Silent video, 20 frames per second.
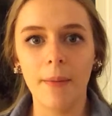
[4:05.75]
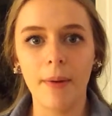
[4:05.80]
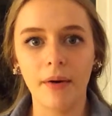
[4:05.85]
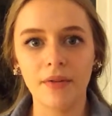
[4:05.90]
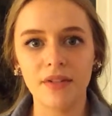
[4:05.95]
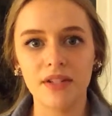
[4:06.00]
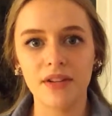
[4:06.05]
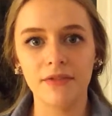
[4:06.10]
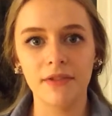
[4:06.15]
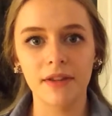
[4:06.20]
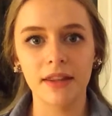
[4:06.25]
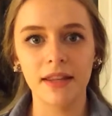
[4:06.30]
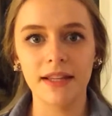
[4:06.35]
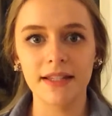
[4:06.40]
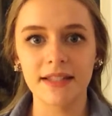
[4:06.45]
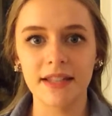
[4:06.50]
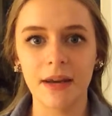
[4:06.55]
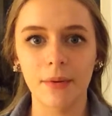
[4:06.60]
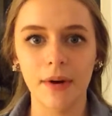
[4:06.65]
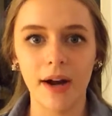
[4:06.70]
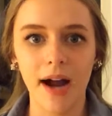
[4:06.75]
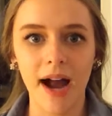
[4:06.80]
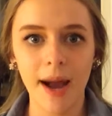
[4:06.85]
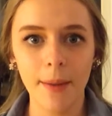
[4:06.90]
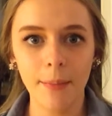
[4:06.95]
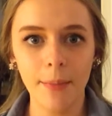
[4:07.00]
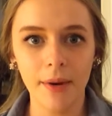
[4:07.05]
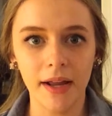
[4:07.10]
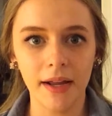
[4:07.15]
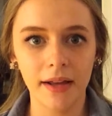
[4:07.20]
about different things that were
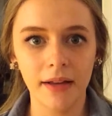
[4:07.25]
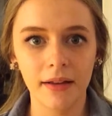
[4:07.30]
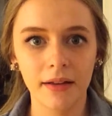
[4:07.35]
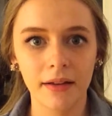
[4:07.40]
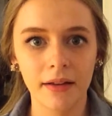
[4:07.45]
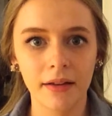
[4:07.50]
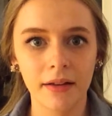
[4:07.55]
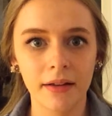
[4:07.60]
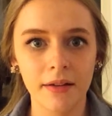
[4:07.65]
happening.